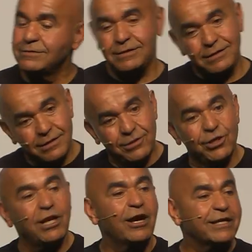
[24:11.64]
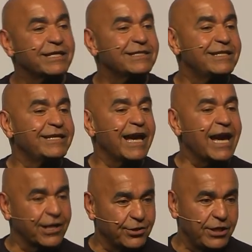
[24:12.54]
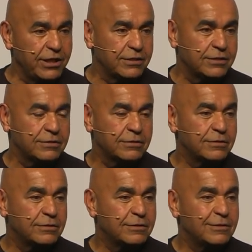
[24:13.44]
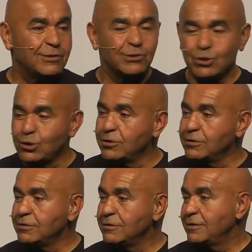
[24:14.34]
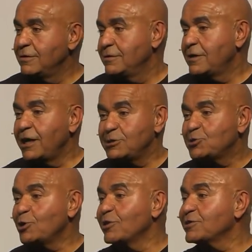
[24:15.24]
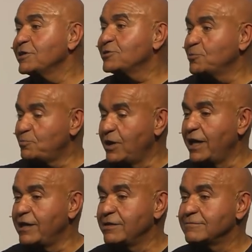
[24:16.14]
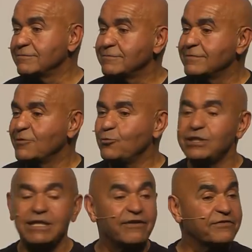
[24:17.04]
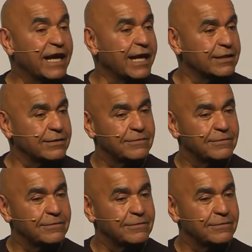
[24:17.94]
He reluctantly agreed. So I started to play with left hand.